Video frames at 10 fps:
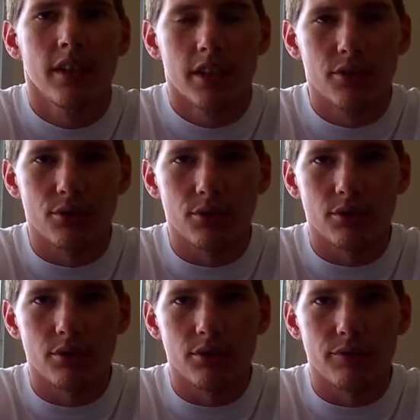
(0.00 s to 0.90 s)

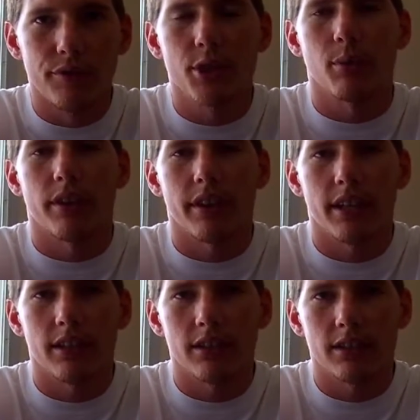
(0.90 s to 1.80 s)
to fish with
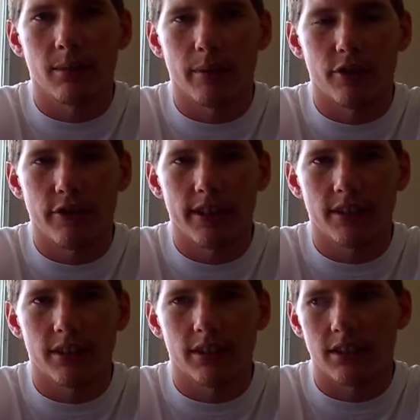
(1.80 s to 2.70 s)
and some of the
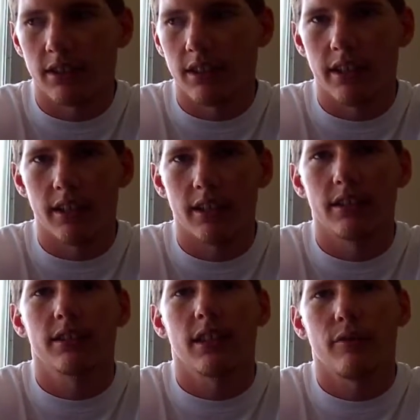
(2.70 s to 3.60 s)
traces and
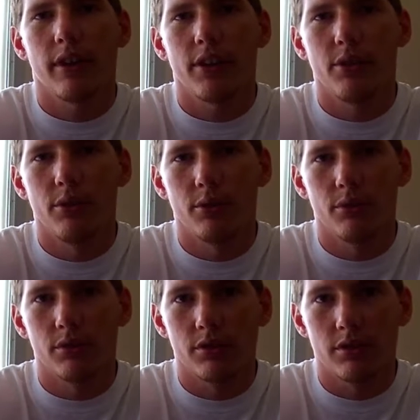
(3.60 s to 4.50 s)
stuff I
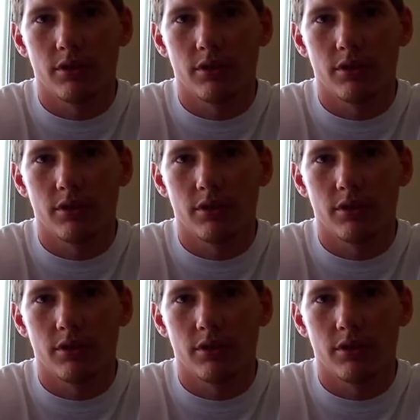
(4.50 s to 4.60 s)
use